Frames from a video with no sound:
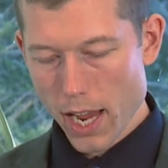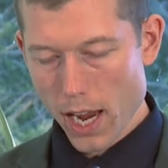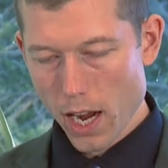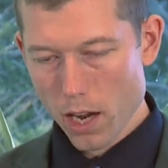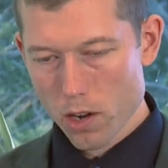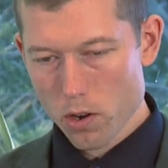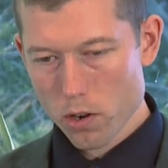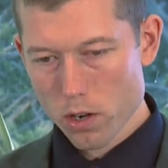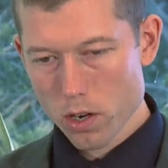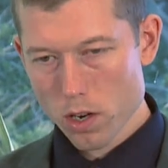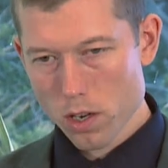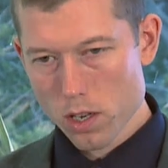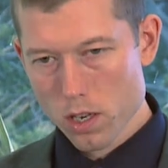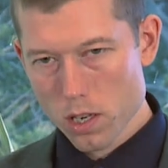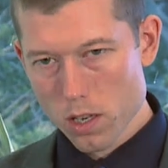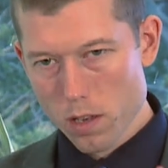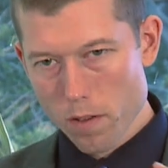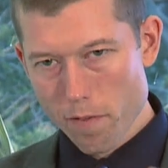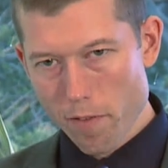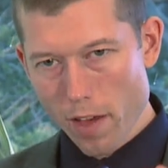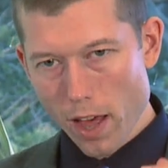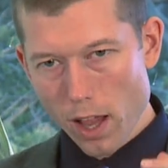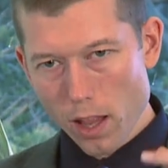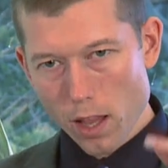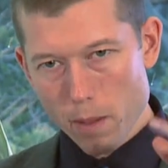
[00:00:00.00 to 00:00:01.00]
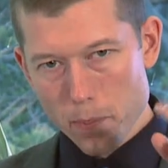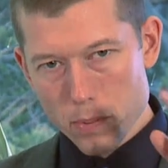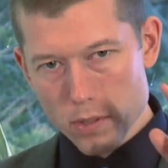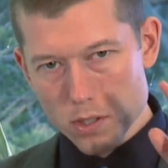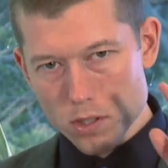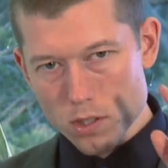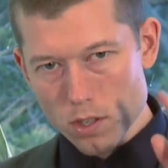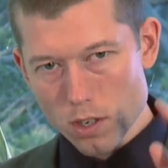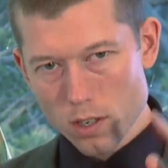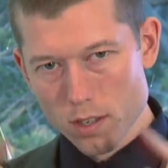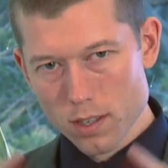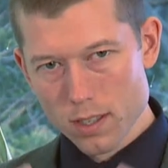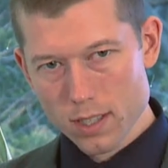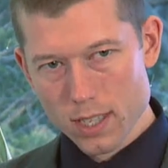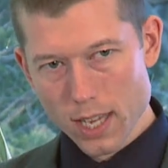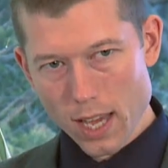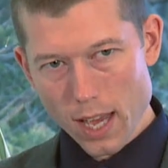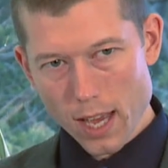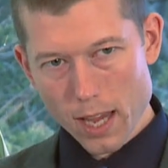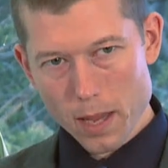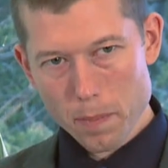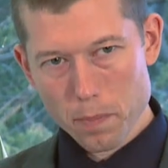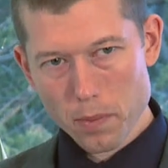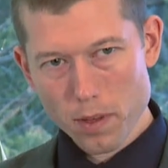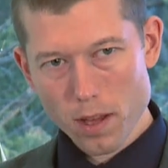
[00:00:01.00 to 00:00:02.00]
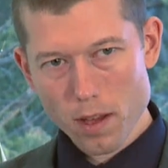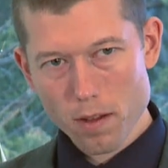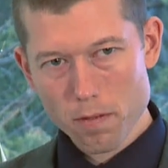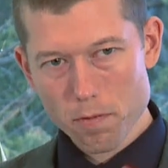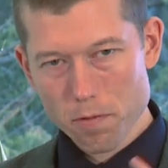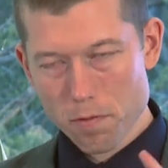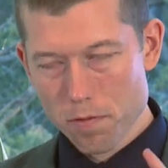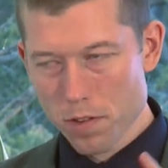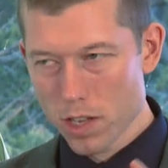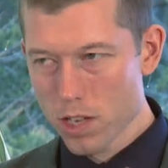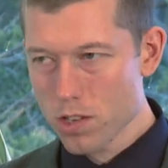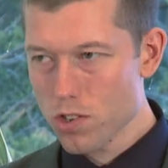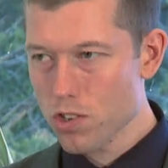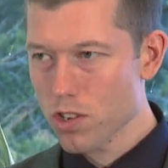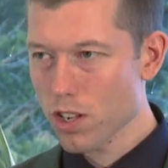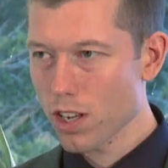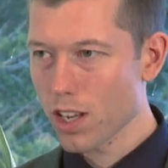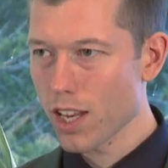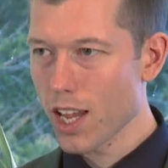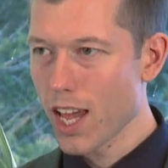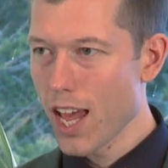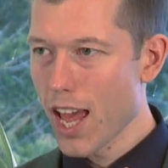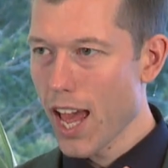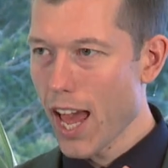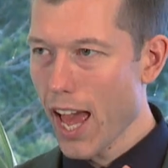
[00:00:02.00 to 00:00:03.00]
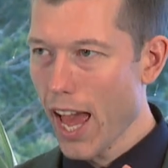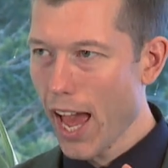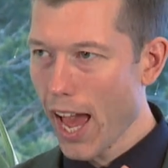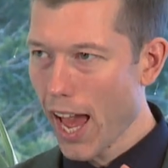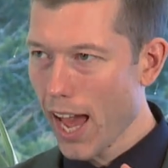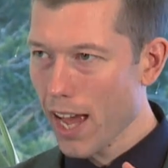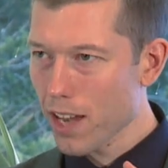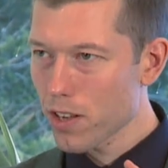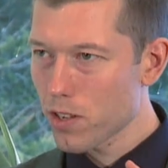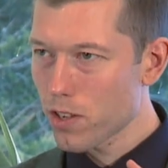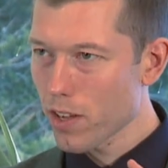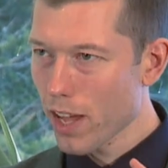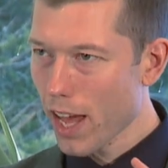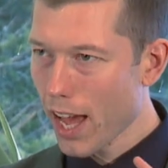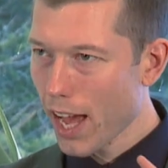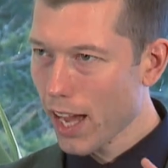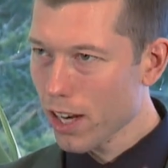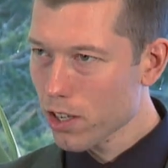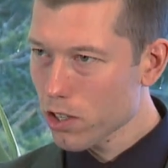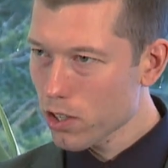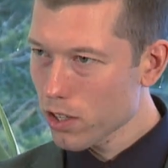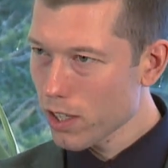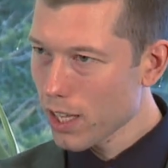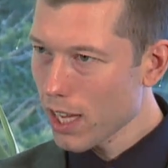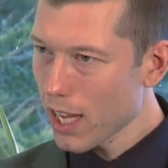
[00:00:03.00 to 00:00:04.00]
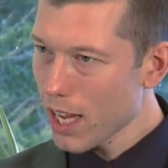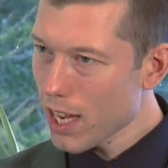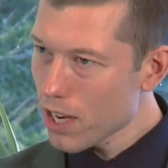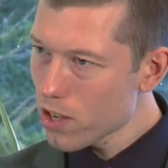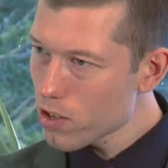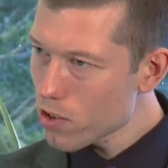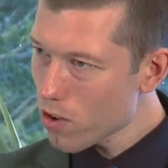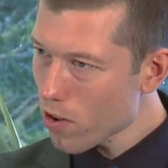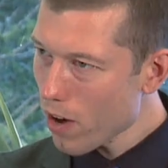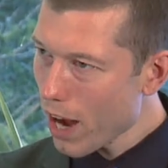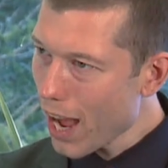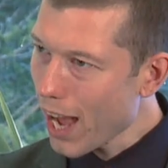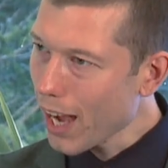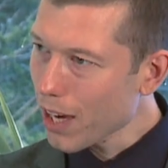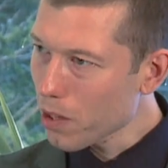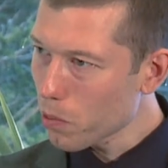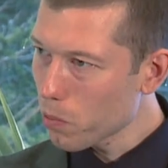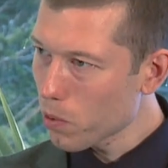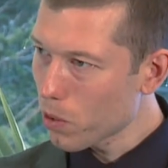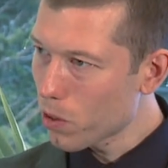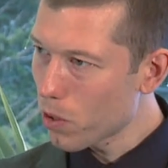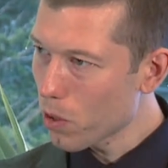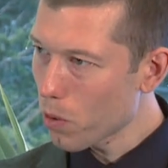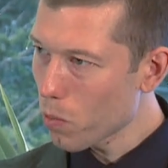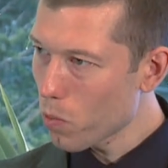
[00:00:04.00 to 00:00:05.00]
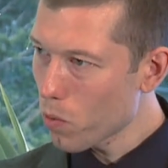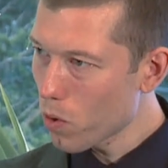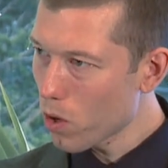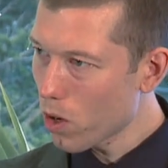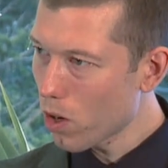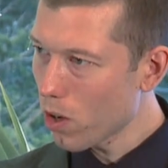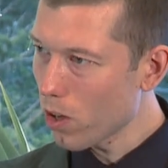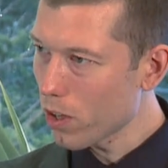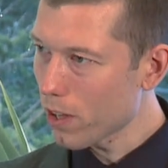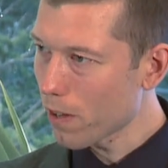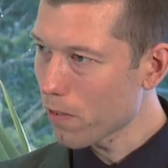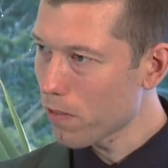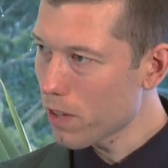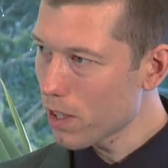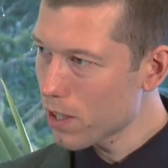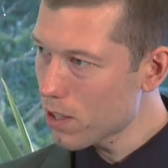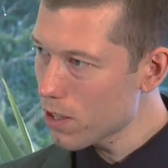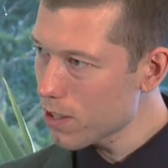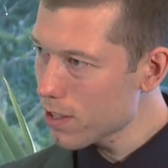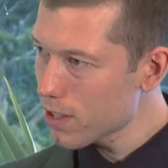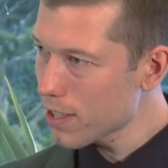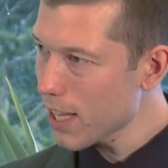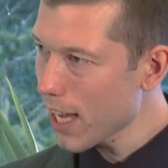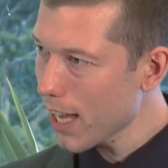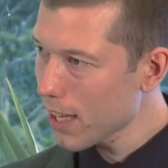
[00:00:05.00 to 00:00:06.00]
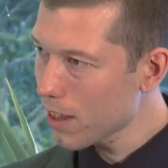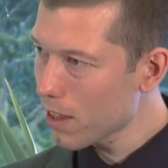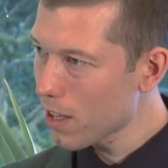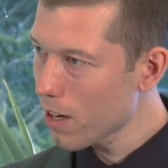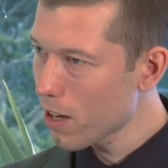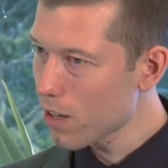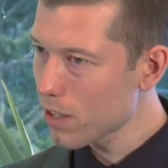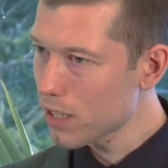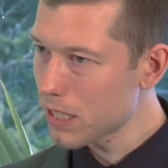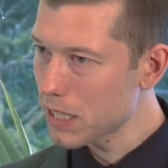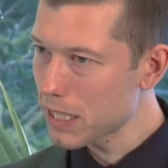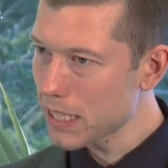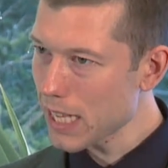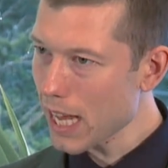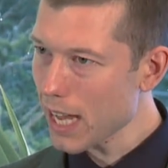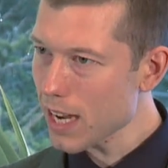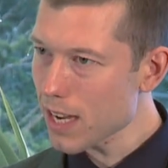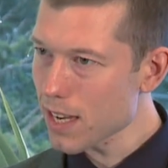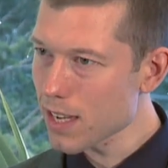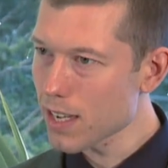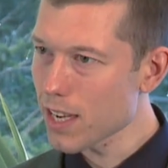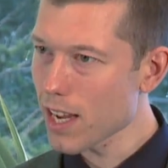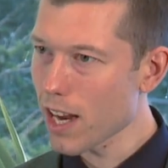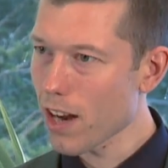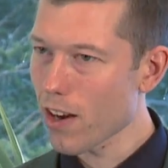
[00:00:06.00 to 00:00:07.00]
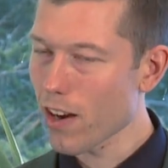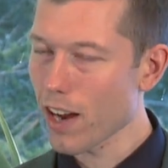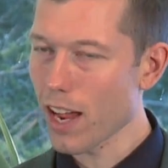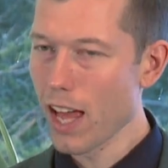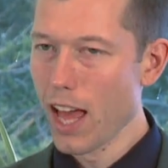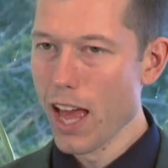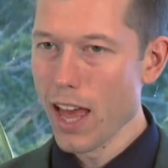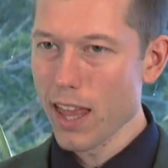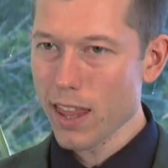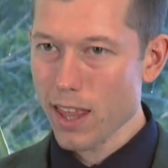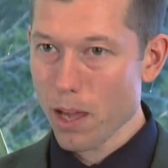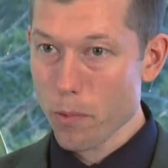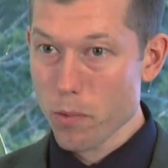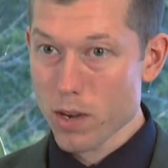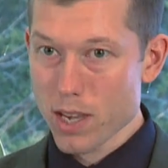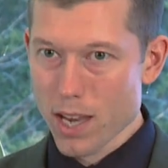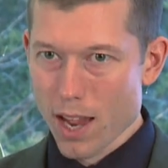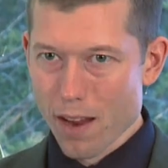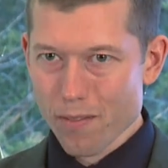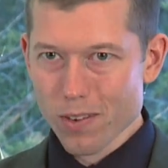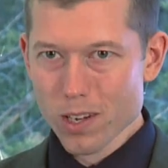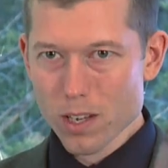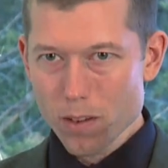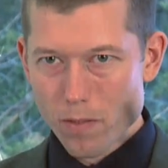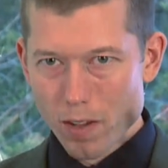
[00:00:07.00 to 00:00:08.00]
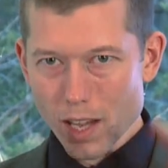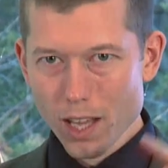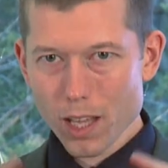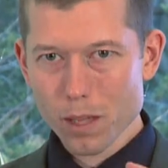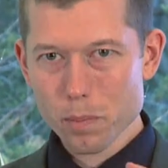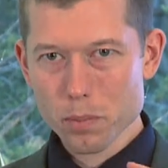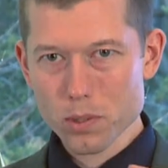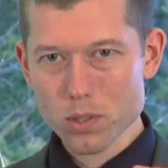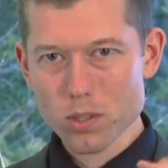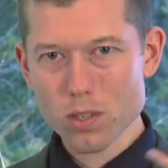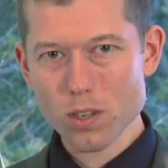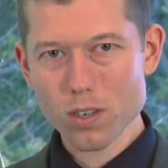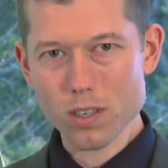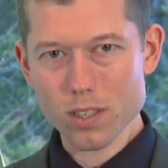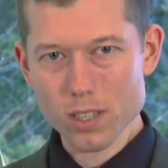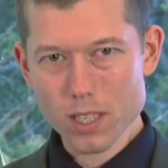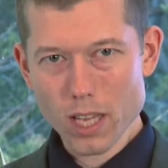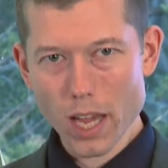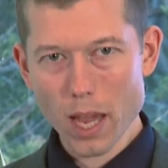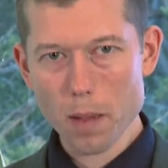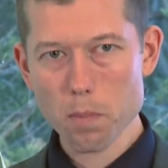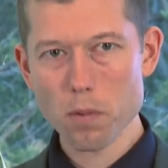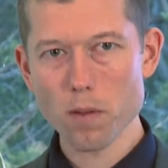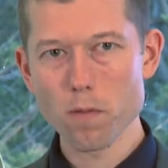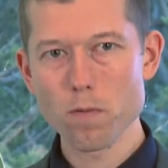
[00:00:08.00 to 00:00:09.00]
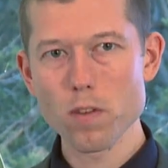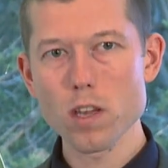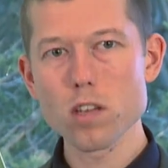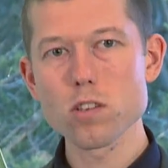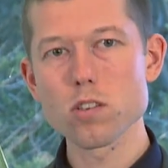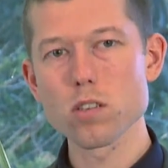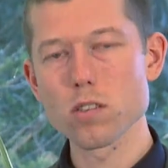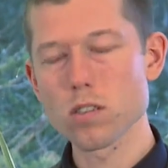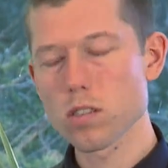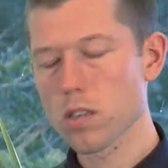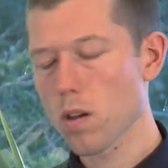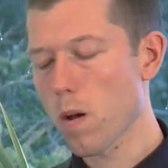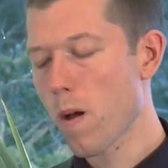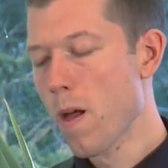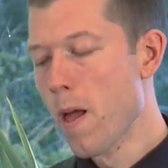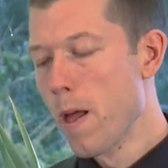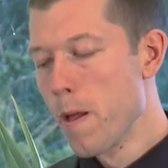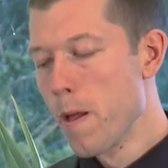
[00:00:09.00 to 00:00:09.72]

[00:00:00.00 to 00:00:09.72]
in order to develop a certain type of vision, had to actually interact with their world. If they just sat there sedentary, they would never develop a certain type of vision. So